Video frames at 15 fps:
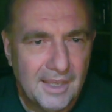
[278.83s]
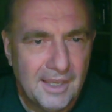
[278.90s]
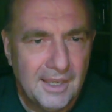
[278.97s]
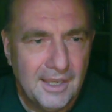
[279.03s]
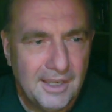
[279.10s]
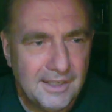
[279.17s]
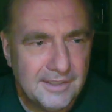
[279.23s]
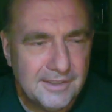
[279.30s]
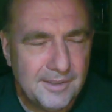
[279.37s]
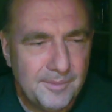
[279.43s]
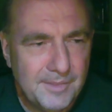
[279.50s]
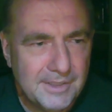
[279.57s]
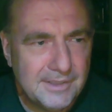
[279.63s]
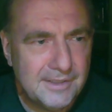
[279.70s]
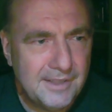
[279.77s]
it's a
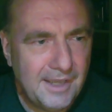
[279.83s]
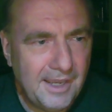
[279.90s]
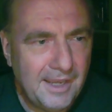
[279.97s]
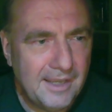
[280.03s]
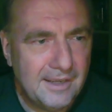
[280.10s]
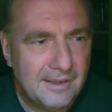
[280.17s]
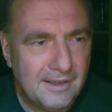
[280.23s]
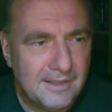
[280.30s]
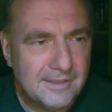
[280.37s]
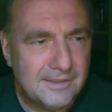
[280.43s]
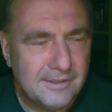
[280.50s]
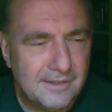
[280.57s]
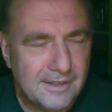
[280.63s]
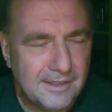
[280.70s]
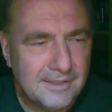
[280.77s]
mistake, as you
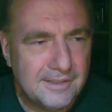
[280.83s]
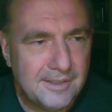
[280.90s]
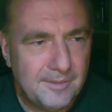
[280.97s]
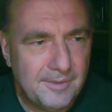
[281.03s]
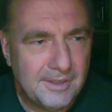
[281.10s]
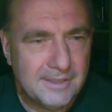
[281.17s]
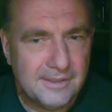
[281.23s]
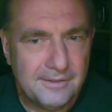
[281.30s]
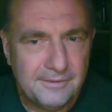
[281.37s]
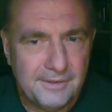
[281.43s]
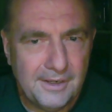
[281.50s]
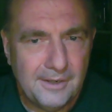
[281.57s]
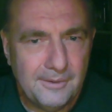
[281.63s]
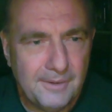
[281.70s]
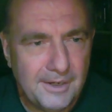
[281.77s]
can see by the
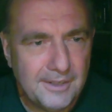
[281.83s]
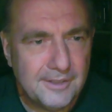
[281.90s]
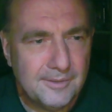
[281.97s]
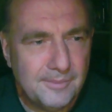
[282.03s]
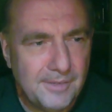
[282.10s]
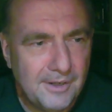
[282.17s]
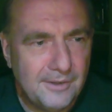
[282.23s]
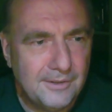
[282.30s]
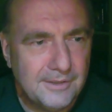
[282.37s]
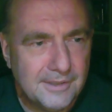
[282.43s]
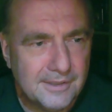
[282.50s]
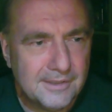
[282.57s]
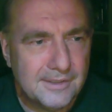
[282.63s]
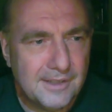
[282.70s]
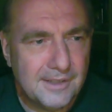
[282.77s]
evaluation bar on the
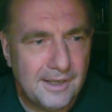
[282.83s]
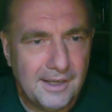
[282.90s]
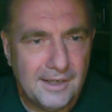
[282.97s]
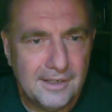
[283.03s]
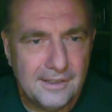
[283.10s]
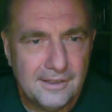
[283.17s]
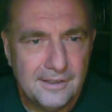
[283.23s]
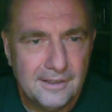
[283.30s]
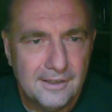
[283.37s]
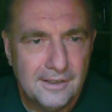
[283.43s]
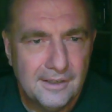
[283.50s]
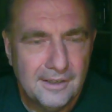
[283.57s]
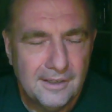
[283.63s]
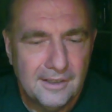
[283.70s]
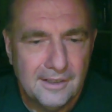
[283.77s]
side.
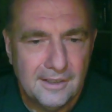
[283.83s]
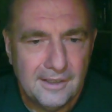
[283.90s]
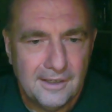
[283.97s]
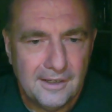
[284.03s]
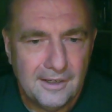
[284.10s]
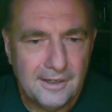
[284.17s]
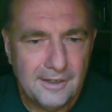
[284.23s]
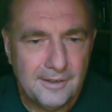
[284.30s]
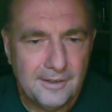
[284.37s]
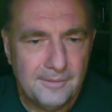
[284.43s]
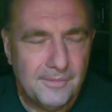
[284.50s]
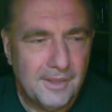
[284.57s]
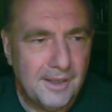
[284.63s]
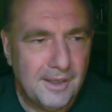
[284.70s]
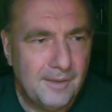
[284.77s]

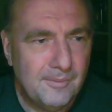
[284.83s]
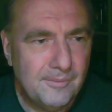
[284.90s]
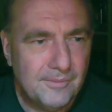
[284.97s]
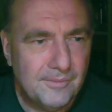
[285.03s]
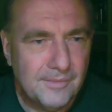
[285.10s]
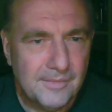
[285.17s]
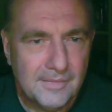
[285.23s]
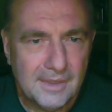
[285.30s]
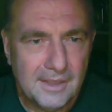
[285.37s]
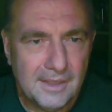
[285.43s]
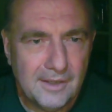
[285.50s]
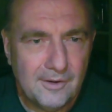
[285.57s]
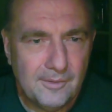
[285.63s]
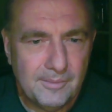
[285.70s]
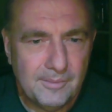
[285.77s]
I'm
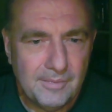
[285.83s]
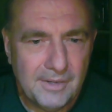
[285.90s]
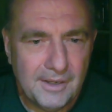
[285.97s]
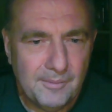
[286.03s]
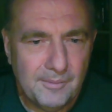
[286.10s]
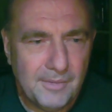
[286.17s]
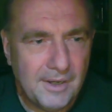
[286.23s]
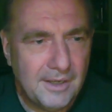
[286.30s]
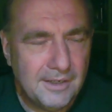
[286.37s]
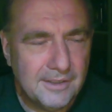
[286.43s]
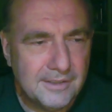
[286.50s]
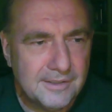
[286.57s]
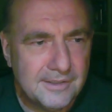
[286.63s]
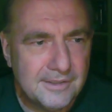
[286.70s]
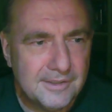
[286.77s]
now by
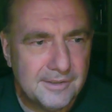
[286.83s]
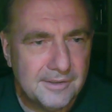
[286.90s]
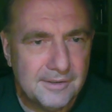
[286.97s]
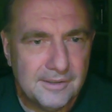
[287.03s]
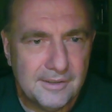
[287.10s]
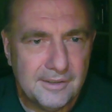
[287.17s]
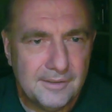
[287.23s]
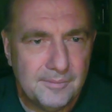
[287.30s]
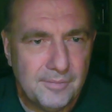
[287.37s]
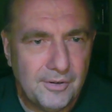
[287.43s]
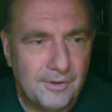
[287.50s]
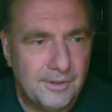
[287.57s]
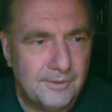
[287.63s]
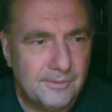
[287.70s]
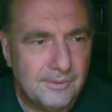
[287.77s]
minus
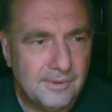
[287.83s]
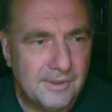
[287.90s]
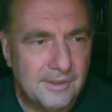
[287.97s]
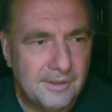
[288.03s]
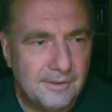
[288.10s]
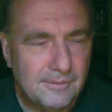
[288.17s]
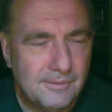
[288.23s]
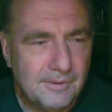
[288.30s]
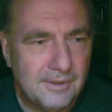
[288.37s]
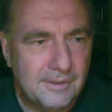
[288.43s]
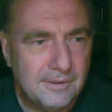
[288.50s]
0.1.